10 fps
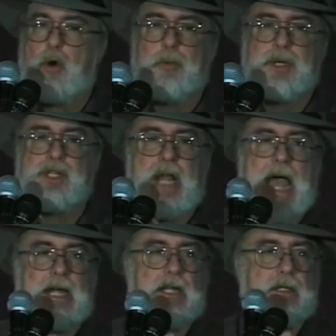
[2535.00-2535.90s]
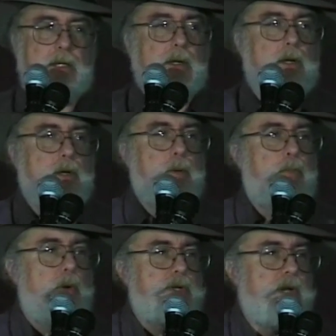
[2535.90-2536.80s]
Romans sacked it, took a good
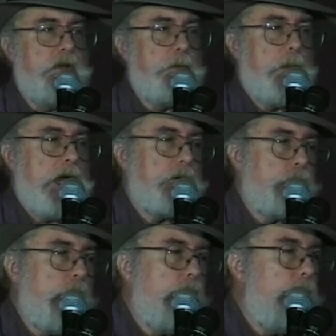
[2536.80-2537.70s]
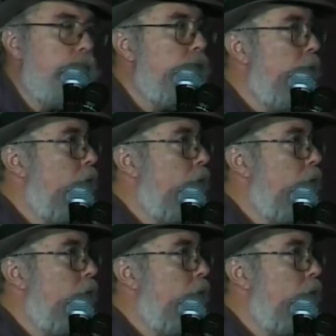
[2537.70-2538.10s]
portion of it back to Rome.